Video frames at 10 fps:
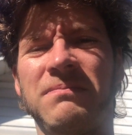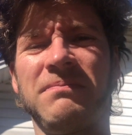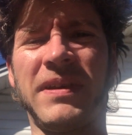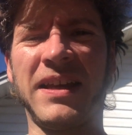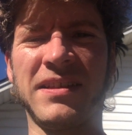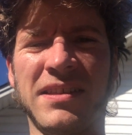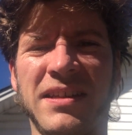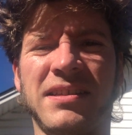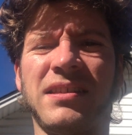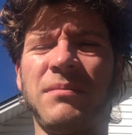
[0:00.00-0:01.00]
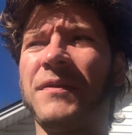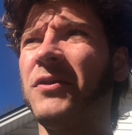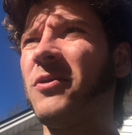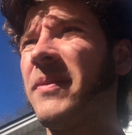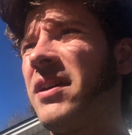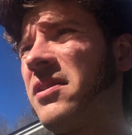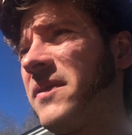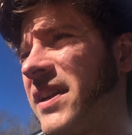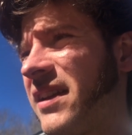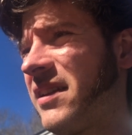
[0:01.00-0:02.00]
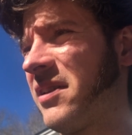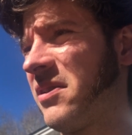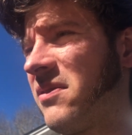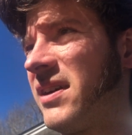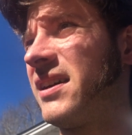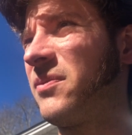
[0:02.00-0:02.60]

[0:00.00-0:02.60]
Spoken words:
as some of you may already know,